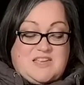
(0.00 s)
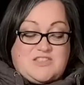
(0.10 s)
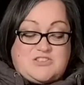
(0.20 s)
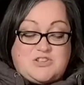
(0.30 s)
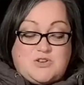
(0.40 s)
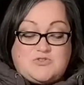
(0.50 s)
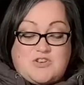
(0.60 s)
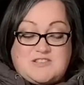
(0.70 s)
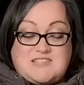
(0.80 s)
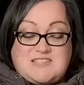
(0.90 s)
The two
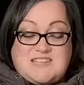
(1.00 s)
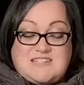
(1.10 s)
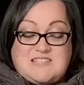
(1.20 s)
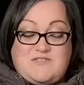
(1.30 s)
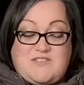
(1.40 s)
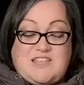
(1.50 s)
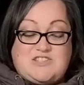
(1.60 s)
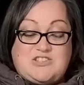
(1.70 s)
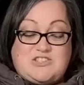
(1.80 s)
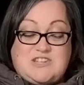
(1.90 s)
trotted into the
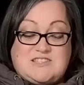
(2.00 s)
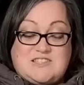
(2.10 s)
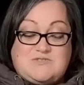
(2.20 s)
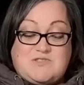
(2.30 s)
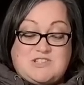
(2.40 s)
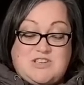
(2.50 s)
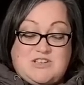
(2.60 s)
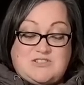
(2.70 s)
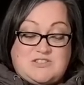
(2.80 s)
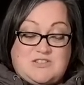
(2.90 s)
village and Jesus
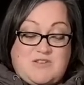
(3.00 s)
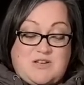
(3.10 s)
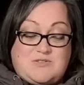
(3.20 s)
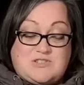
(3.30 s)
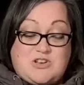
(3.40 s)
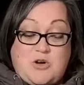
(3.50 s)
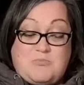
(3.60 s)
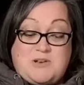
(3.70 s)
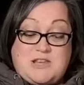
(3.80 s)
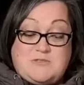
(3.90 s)
returned to the road,
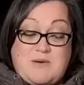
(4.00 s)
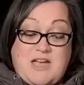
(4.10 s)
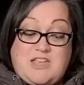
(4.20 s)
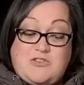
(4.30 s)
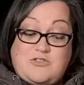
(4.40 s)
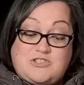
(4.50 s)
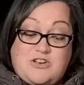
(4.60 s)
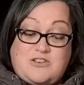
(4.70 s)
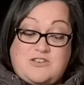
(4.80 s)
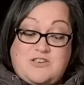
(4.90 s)
accompanied by young
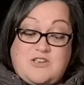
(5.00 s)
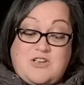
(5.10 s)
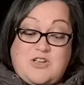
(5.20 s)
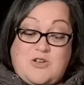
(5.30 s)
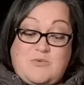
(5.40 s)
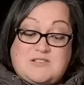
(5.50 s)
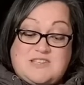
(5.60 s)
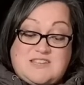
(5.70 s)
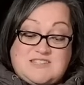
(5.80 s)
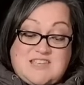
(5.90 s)
John, who was
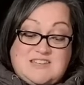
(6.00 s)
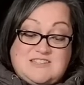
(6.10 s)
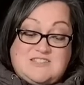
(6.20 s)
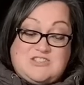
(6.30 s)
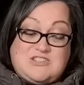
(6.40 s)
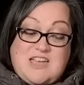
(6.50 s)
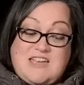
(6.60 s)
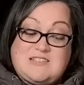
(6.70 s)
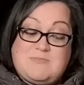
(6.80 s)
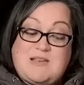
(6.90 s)
content to share
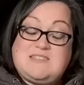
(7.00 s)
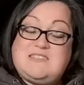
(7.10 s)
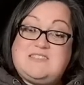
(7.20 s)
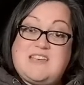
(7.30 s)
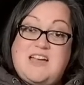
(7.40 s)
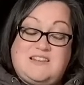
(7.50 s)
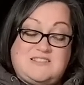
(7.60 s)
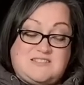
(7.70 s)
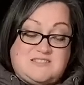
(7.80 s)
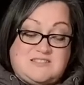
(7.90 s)
his master's
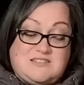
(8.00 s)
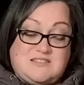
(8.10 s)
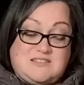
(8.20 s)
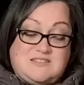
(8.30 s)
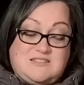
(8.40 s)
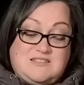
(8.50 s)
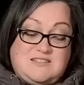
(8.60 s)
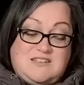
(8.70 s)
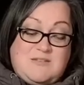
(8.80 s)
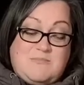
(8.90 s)
silence.
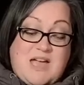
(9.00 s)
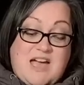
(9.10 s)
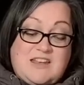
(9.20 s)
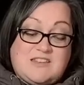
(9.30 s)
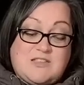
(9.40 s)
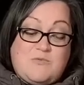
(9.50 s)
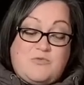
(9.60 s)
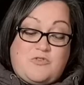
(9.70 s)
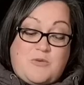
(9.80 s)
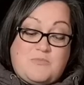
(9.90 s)
Behind them,
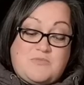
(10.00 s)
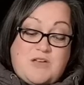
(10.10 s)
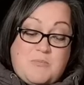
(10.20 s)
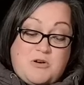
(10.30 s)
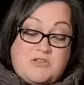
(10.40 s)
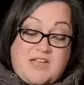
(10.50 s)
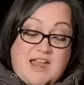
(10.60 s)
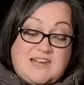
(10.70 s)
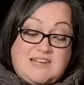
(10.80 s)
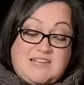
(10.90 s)
from among the
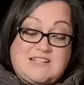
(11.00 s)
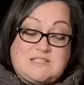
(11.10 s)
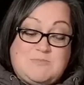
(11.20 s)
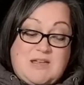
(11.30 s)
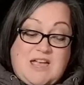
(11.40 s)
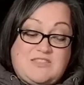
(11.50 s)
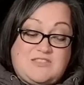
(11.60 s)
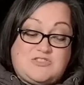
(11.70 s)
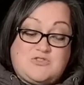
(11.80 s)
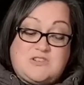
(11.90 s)
Galileans, began
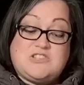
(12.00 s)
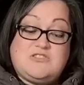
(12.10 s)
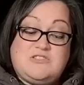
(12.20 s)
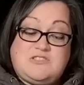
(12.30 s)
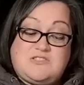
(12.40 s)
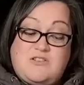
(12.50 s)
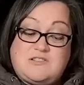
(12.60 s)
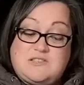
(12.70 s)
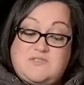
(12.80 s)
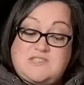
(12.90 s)
the traditional
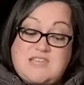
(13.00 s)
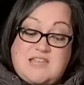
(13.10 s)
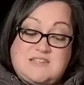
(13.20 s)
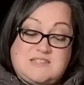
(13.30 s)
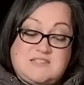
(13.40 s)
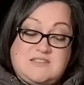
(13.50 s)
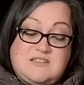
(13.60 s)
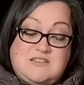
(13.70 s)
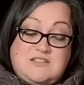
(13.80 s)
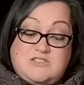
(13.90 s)
songs of ascent,
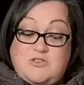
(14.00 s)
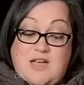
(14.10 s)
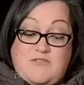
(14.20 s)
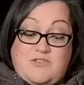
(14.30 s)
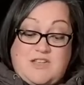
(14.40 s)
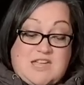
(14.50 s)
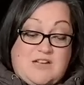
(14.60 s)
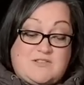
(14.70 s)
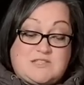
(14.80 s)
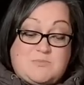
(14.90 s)
sung every
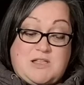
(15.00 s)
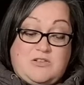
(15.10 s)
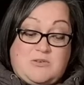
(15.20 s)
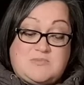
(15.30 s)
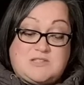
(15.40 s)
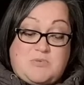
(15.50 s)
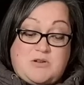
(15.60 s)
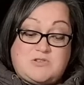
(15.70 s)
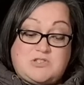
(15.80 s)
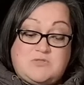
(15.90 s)
year as the pilgrims
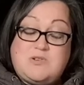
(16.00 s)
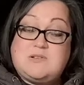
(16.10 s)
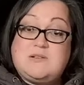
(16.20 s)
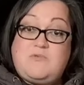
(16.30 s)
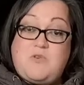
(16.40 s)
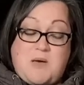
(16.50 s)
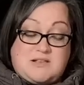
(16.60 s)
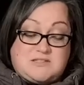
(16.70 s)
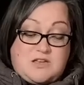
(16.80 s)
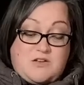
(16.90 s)
approached Jerusalem for
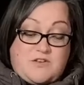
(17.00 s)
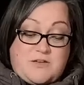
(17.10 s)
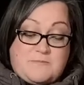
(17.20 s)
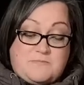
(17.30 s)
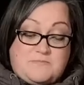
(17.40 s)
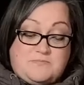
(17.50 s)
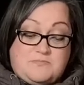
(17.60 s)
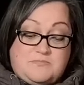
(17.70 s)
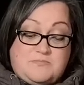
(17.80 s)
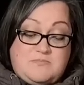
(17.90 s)
Passover.
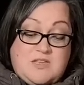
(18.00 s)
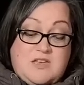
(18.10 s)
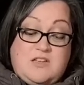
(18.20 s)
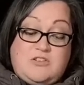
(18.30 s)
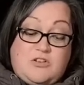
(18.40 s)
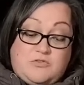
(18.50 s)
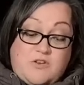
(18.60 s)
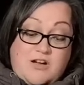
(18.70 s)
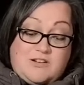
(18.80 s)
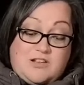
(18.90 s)
Not
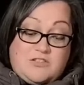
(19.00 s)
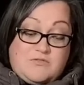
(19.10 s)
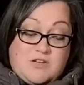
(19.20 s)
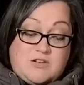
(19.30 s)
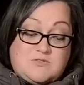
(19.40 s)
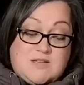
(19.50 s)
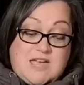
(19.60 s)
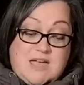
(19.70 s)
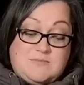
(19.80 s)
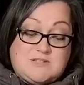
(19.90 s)
far along the road we
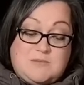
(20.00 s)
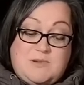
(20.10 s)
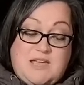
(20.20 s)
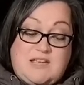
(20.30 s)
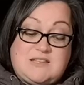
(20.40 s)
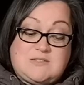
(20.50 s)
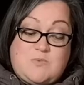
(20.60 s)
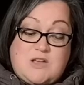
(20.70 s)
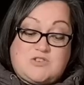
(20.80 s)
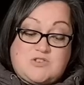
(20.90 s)
came to the place
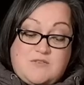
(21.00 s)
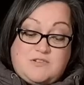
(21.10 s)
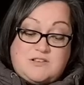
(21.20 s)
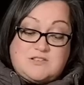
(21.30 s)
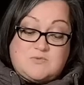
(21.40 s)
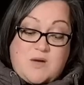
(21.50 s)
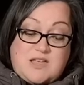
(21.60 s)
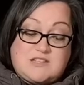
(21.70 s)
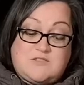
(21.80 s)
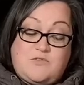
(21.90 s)
where travellers
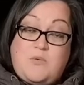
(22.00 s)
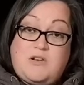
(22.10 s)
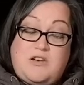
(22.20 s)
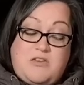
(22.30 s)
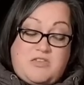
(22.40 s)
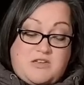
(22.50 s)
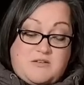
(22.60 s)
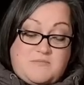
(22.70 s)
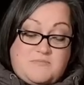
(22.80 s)
wait for one another.